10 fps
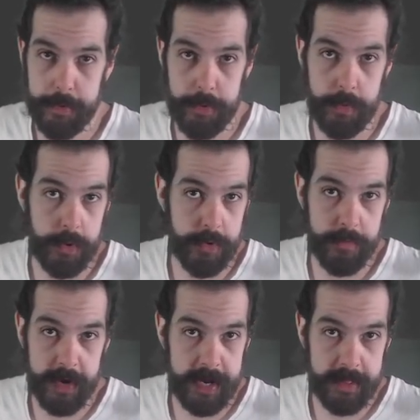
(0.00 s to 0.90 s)
blue or
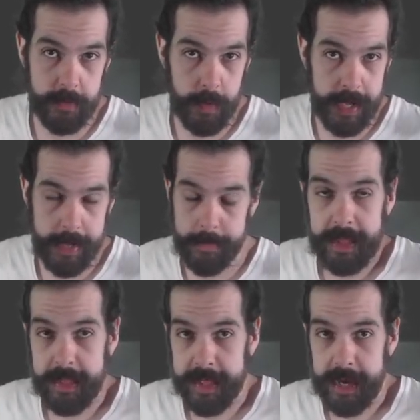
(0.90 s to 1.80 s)
green square,
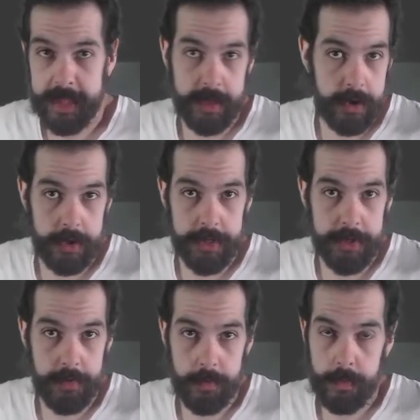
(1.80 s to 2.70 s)
and then say in the
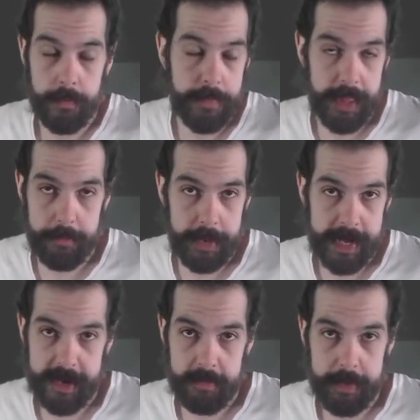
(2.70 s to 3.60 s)
console that the
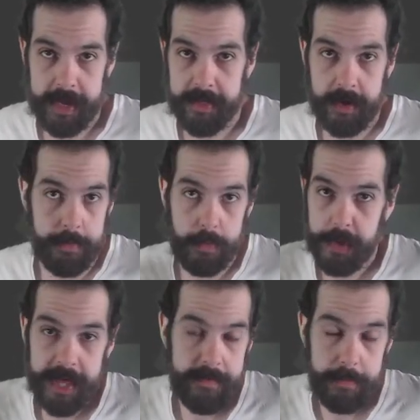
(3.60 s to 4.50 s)
player has picked up
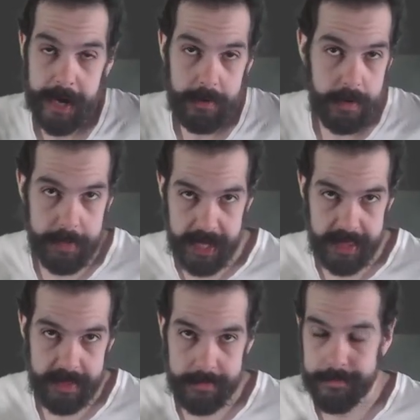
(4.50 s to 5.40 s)
whichever power-up it
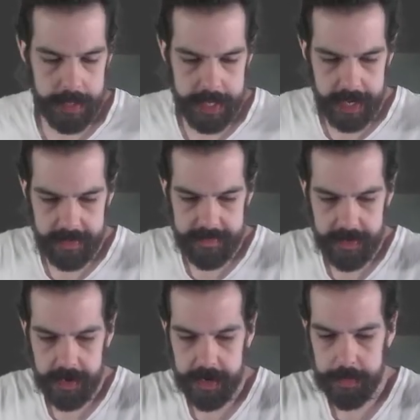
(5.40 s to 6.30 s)
is. So to get
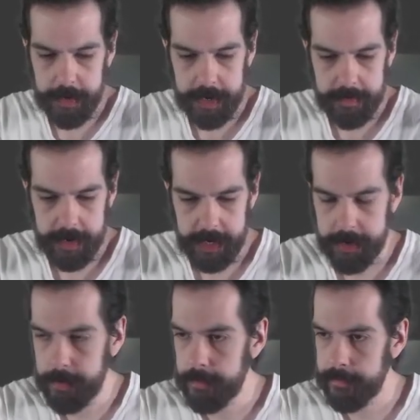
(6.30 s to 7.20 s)
started we're going to create a
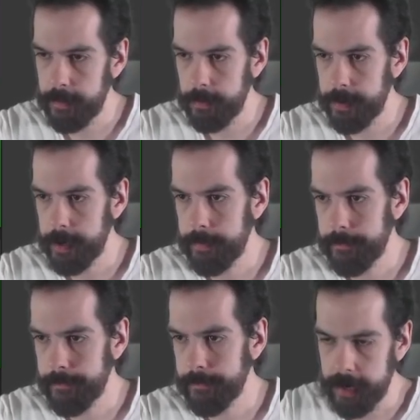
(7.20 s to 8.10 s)
new folder,
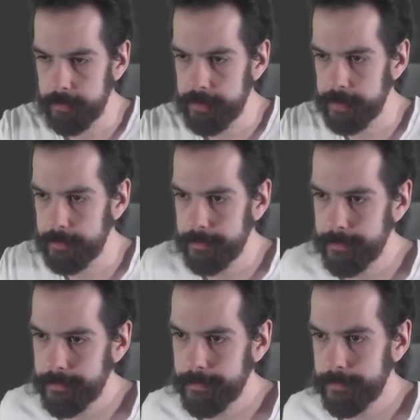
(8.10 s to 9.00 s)
pickups.
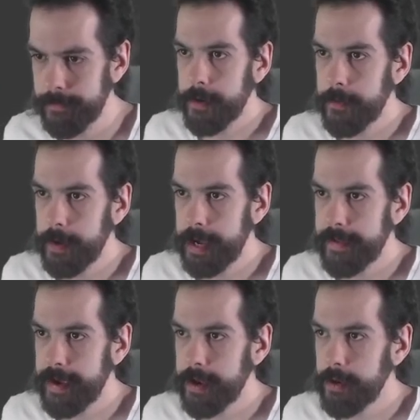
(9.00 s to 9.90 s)
We're going to
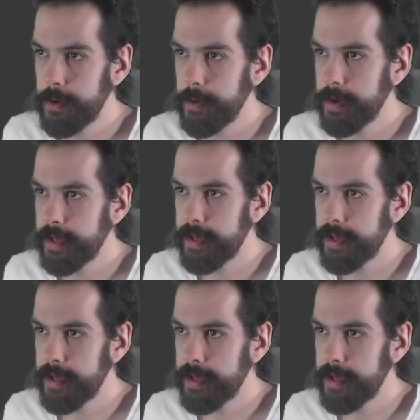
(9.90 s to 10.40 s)
create a new